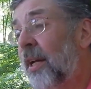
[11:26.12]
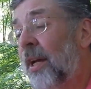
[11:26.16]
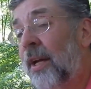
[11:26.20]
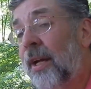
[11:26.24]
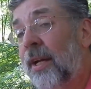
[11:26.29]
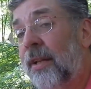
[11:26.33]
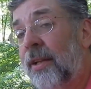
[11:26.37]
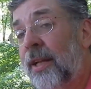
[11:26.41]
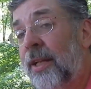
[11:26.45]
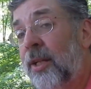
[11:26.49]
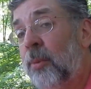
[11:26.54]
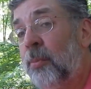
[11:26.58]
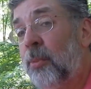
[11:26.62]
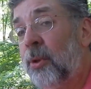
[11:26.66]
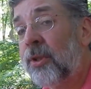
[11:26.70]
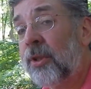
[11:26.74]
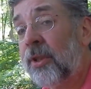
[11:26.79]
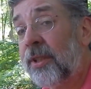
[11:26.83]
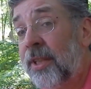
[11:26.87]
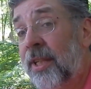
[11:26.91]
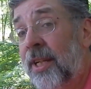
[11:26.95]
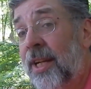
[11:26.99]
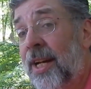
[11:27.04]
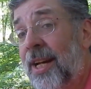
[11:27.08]
and then you put the
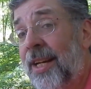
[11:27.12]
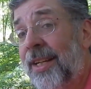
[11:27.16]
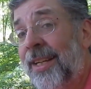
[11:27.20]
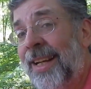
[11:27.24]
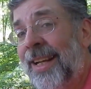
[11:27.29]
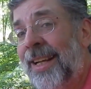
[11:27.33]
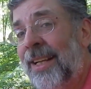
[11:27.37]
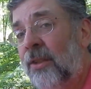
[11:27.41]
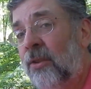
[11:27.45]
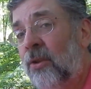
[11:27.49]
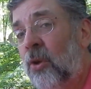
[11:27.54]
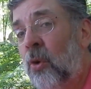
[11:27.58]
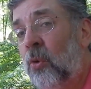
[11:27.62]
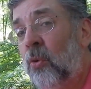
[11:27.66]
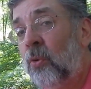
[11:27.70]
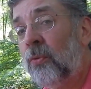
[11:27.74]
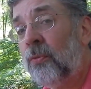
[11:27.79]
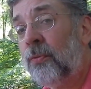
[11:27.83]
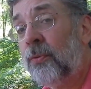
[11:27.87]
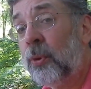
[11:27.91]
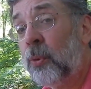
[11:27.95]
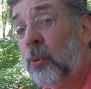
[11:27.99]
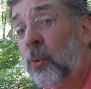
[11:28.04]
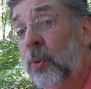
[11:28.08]
lid on and no
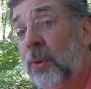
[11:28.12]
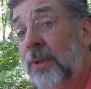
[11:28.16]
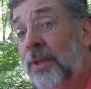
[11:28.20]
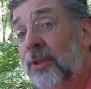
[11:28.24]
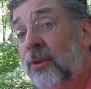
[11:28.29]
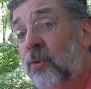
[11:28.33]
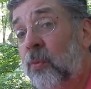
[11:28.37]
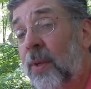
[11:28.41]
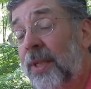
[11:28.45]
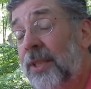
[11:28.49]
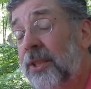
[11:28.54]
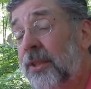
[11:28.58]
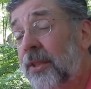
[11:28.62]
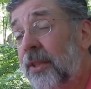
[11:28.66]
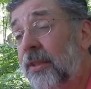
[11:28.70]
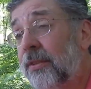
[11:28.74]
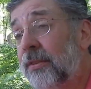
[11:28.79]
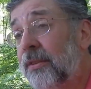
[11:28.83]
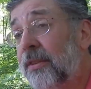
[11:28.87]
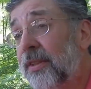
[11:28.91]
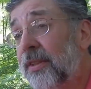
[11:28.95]
fuel is wasted.